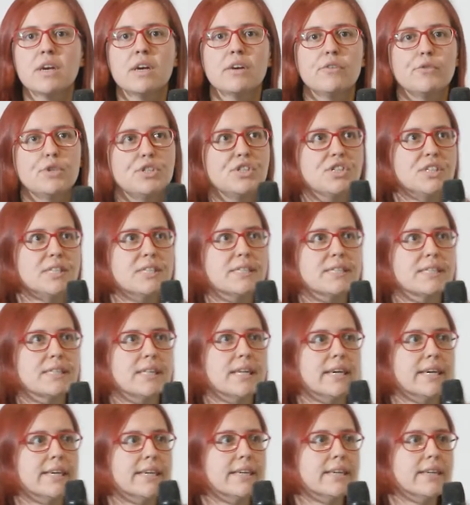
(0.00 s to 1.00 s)
which
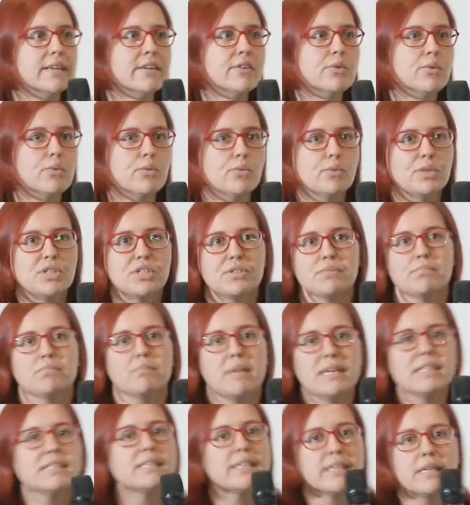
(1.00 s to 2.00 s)

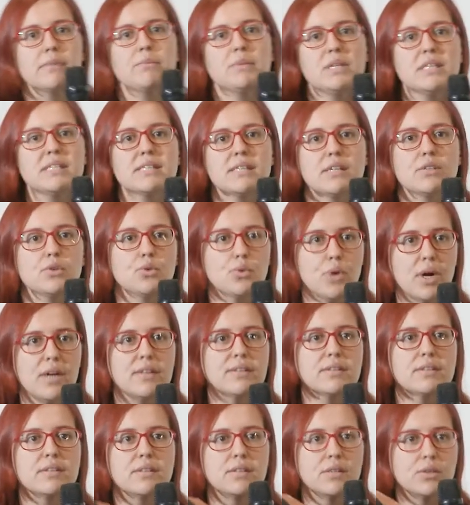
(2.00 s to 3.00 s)
basically means that you
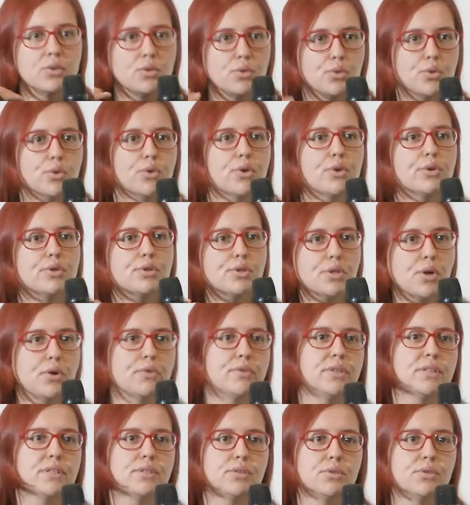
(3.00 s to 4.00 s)
can't do your
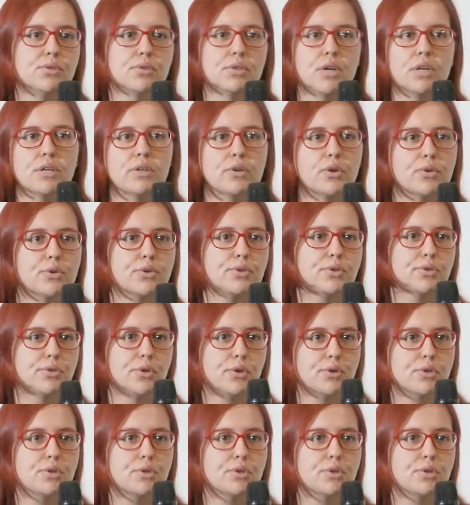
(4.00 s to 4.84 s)
service. Your